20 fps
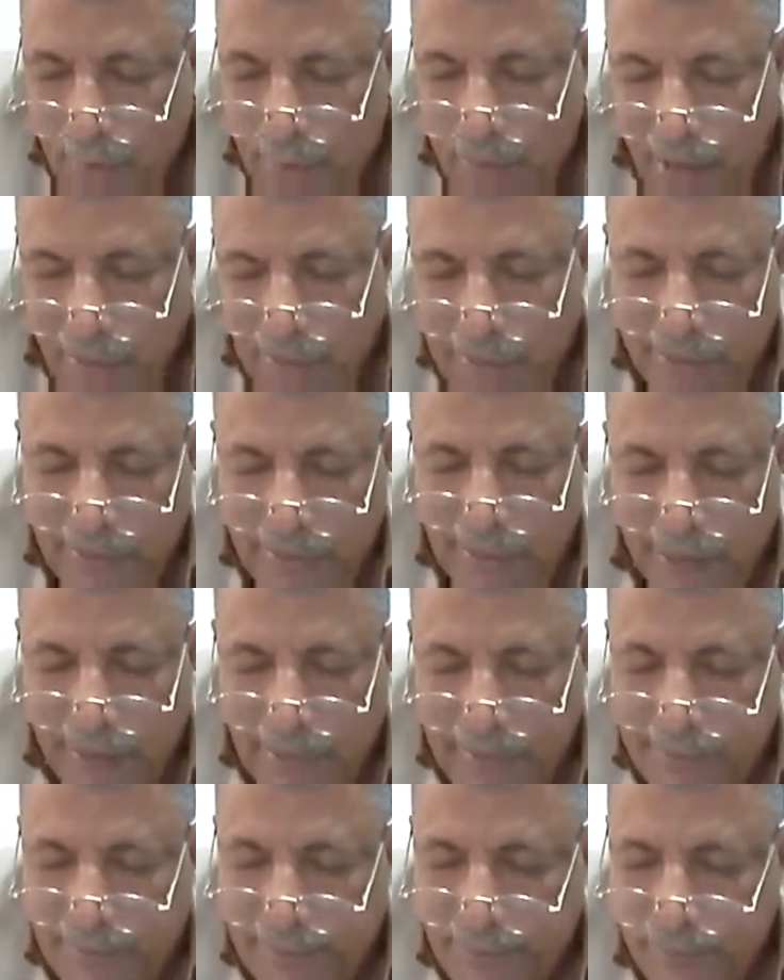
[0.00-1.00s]
about the
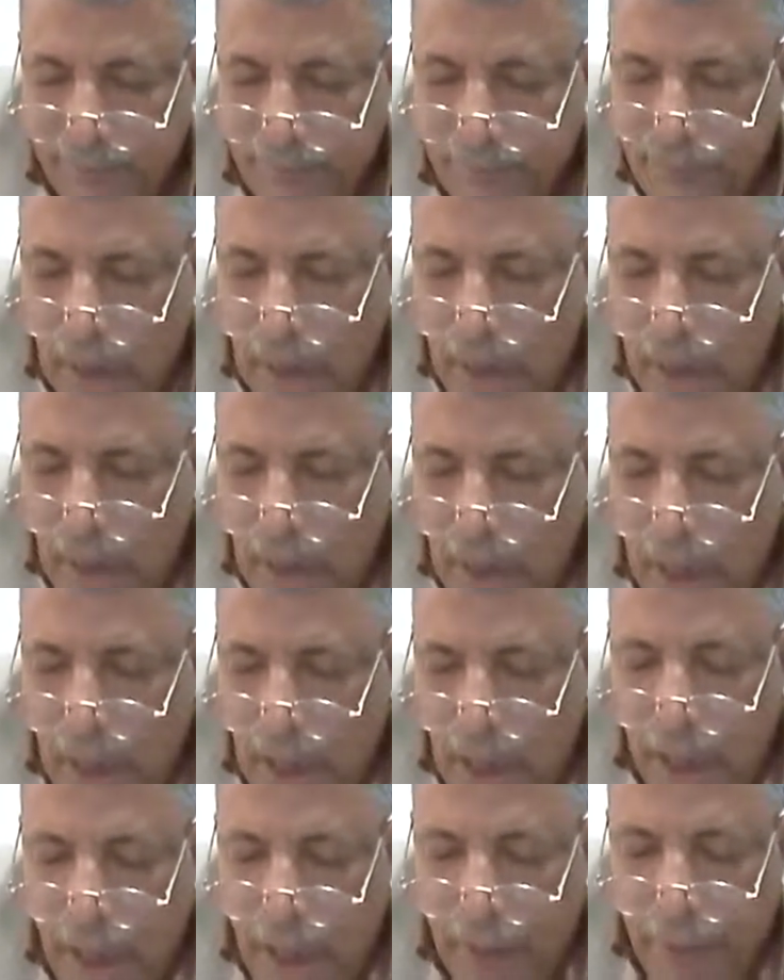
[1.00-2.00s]
text,
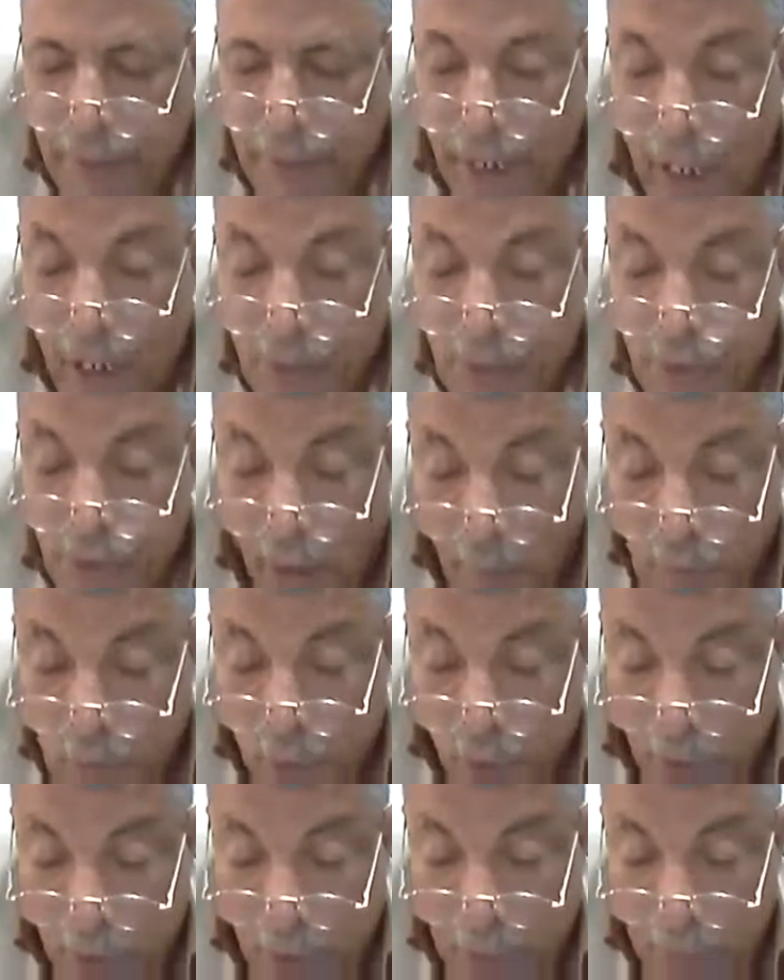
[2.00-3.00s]
the
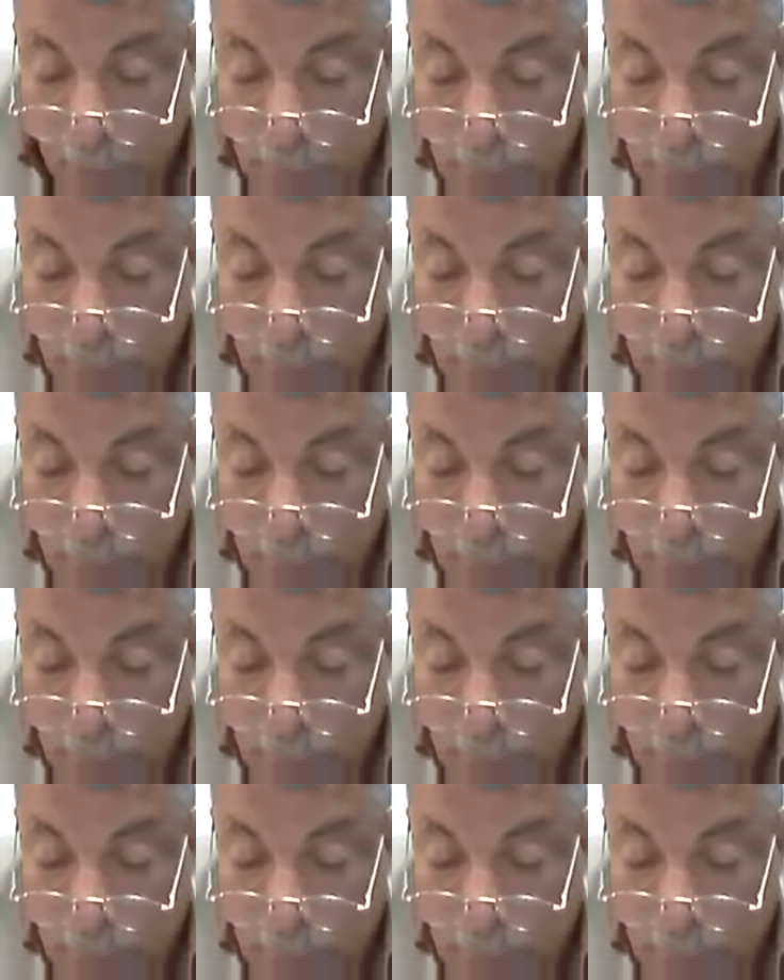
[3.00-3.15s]
assumption,